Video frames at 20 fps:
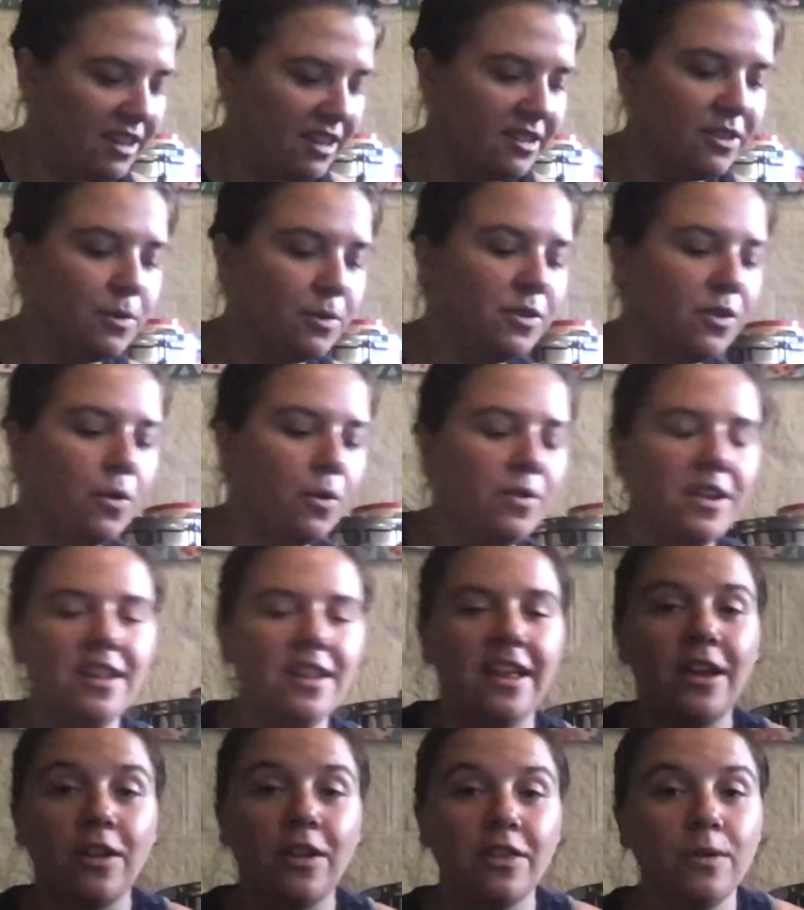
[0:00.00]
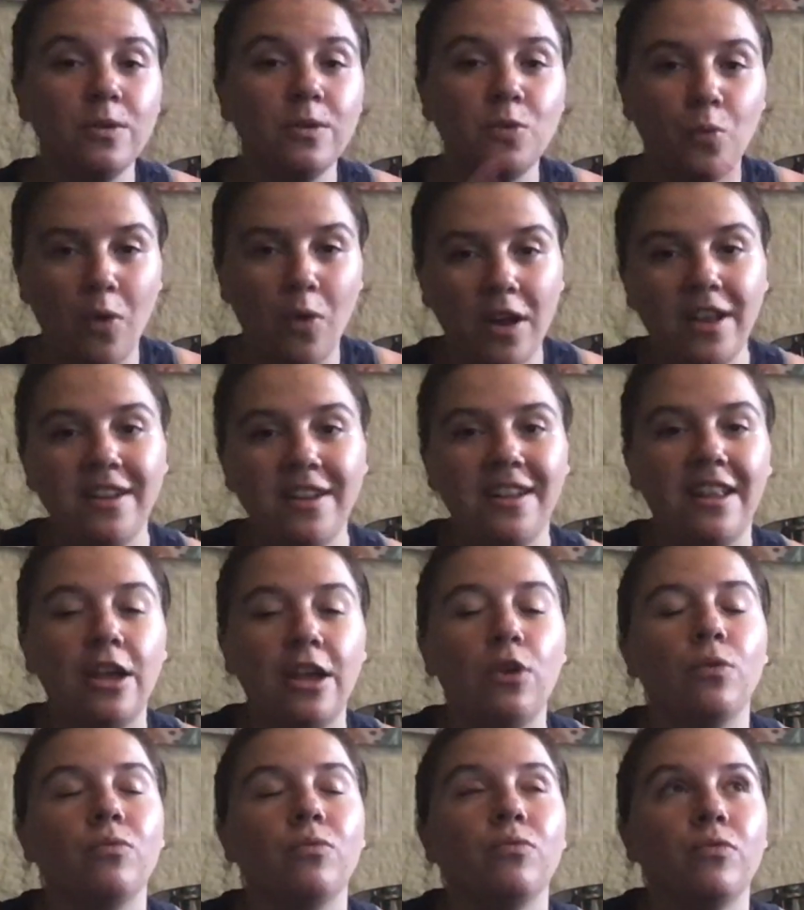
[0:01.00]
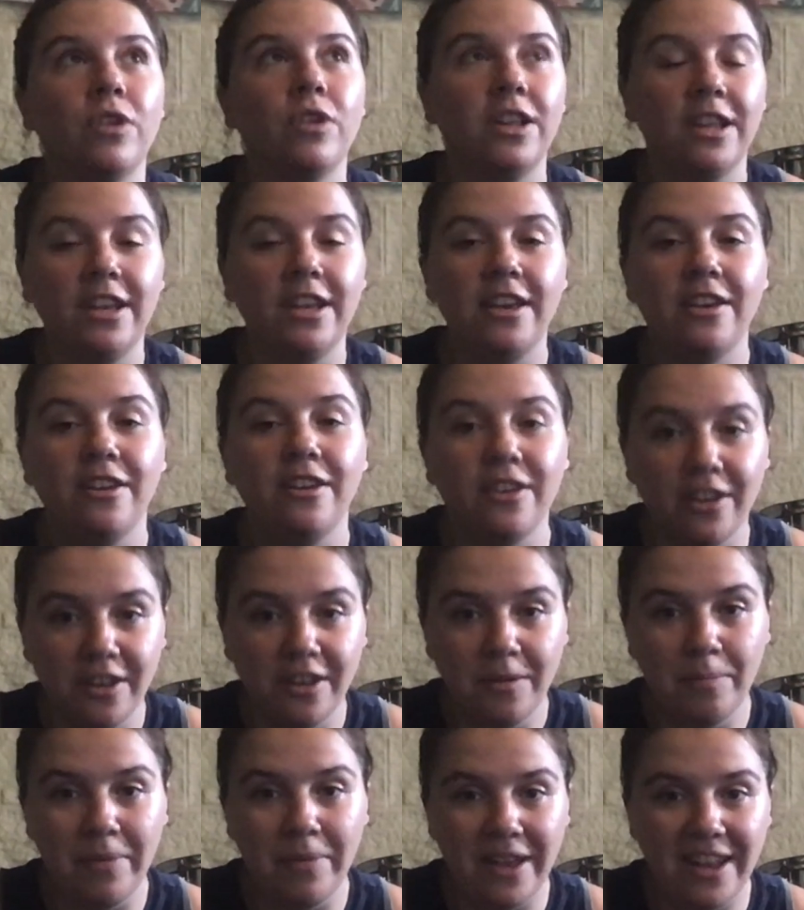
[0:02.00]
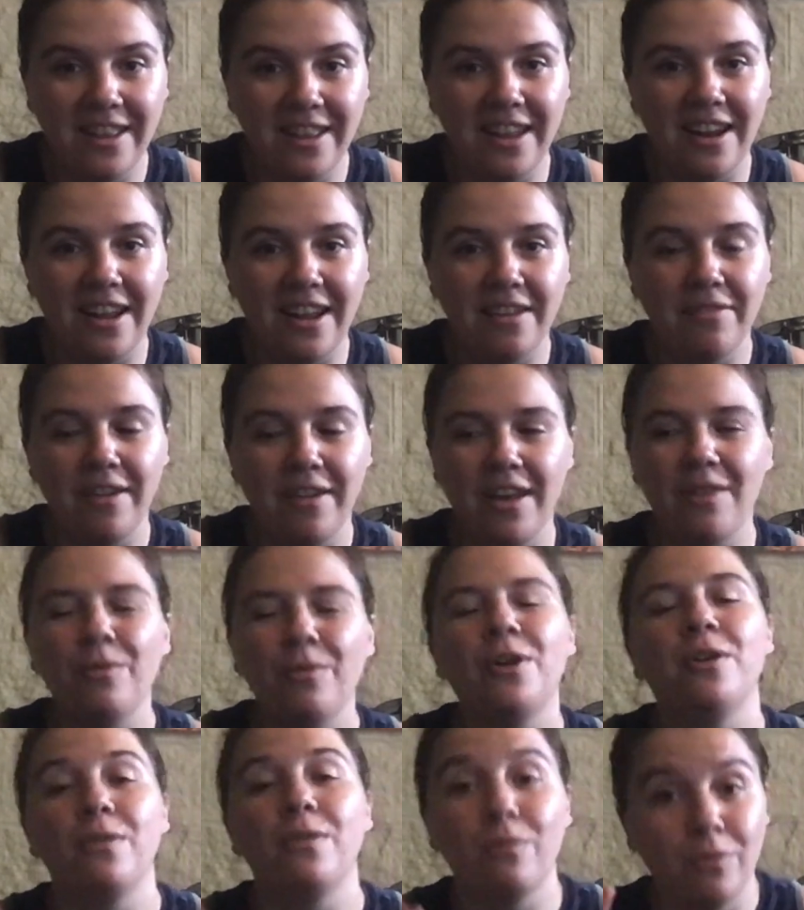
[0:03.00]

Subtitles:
There was only like, there was one like really good bin that I found, well,